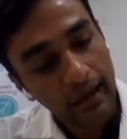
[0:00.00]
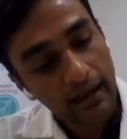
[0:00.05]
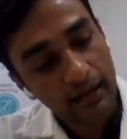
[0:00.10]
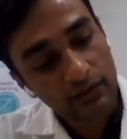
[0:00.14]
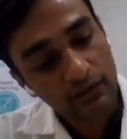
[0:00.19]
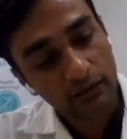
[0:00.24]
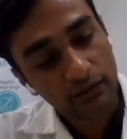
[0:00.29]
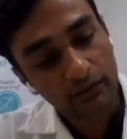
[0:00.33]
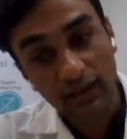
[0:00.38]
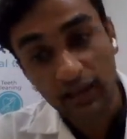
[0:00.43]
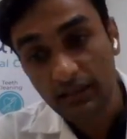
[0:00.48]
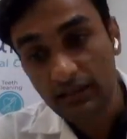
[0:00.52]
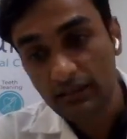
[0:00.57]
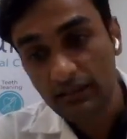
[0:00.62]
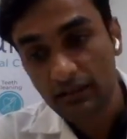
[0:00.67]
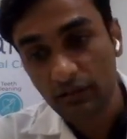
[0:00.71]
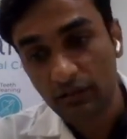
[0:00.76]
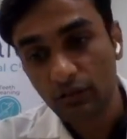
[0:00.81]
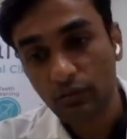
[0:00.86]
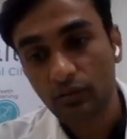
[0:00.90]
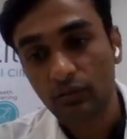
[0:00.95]
So that's
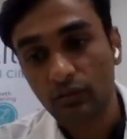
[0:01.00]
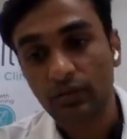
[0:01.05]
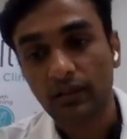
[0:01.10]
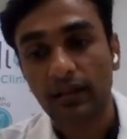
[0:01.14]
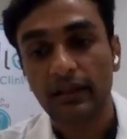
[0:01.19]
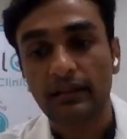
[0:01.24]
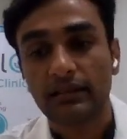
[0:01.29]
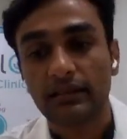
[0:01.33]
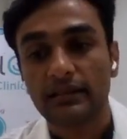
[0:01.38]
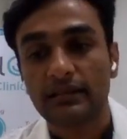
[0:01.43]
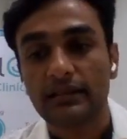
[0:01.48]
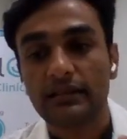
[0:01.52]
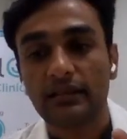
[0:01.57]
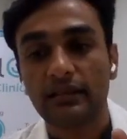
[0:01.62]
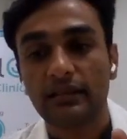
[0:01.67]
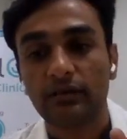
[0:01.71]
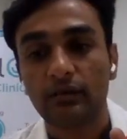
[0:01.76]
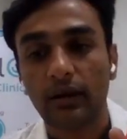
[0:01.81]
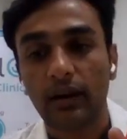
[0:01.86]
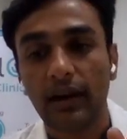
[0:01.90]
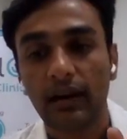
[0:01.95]
the tooth, and this
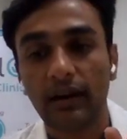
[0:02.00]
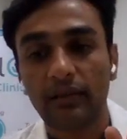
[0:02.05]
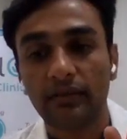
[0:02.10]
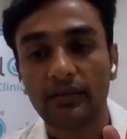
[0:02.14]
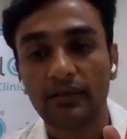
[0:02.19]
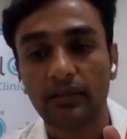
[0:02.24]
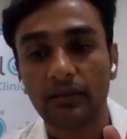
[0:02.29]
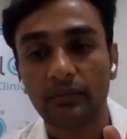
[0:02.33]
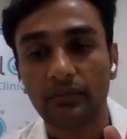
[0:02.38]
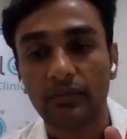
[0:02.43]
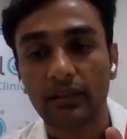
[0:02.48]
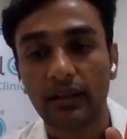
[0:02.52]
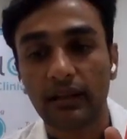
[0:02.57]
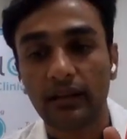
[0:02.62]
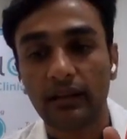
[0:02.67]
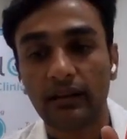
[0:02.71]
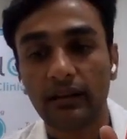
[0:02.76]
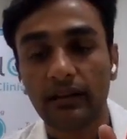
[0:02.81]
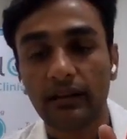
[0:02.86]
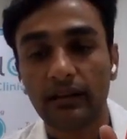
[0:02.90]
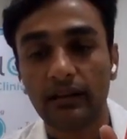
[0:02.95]
you have
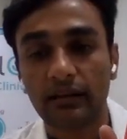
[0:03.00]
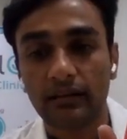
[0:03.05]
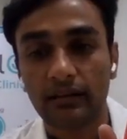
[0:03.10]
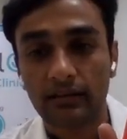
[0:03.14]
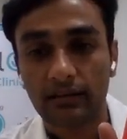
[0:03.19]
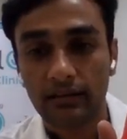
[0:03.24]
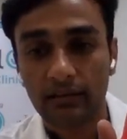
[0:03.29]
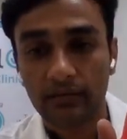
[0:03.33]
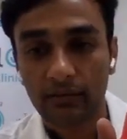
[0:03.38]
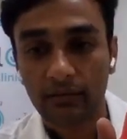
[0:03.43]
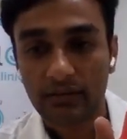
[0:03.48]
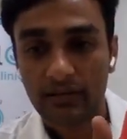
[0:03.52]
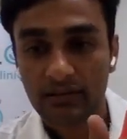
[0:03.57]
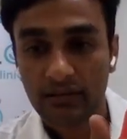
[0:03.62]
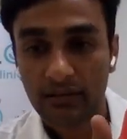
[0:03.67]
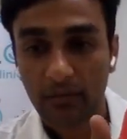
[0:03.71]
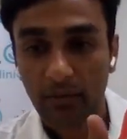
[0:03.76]
something here, which is a